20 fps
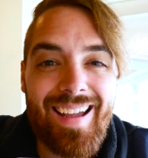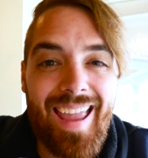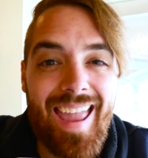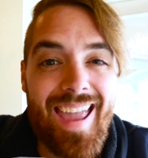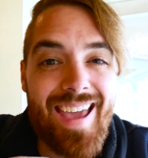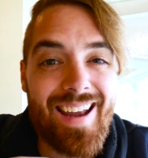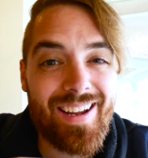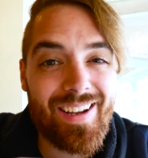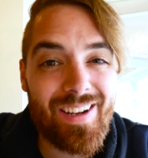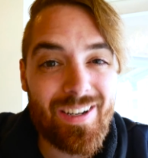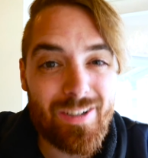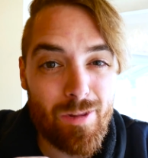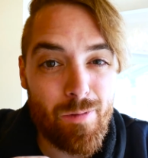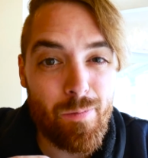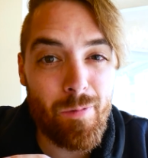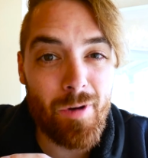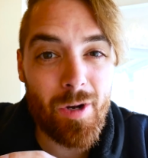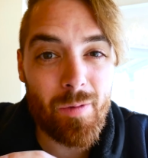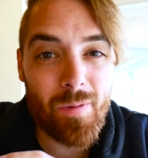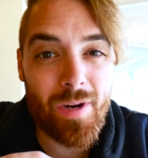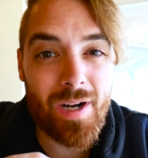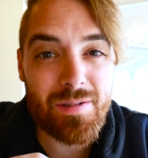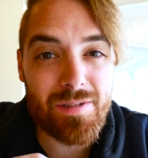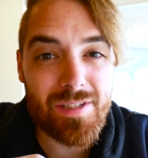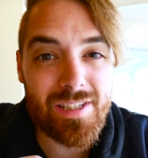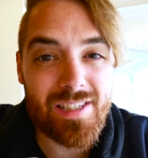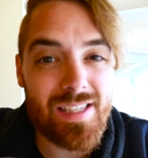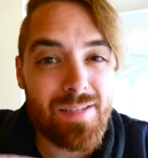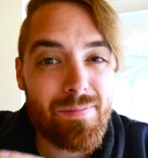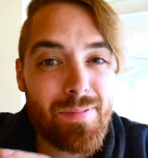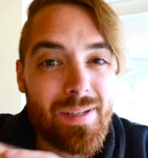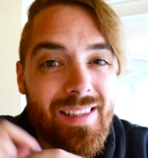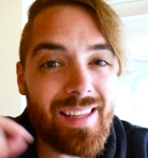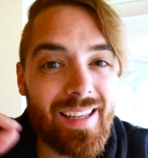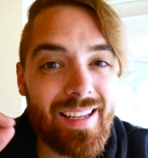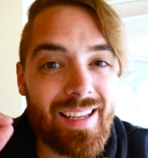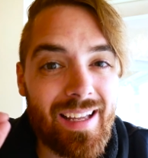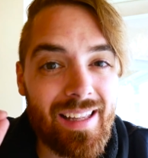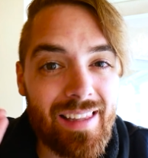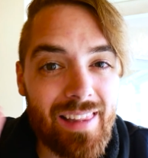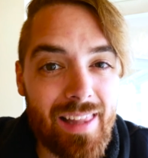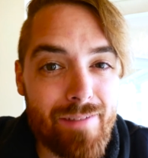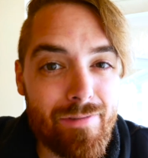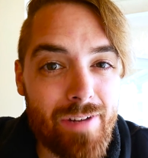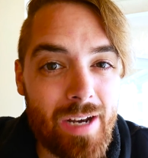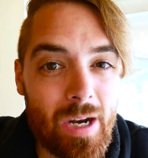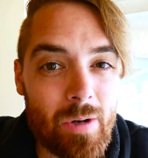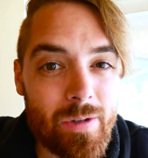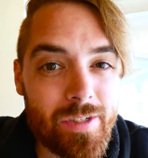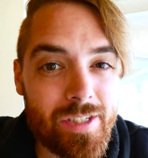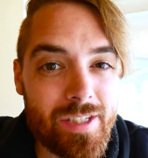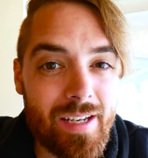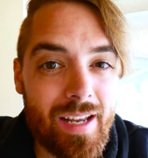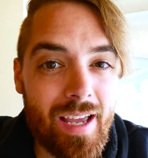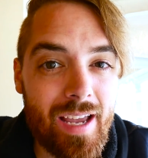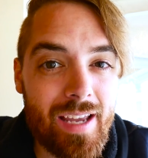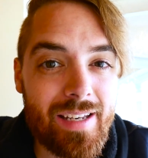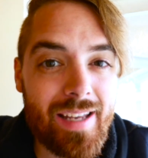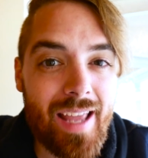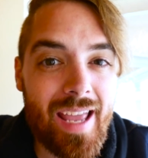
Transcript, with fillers: And I got to the point where I was sleeping like 11 hours a night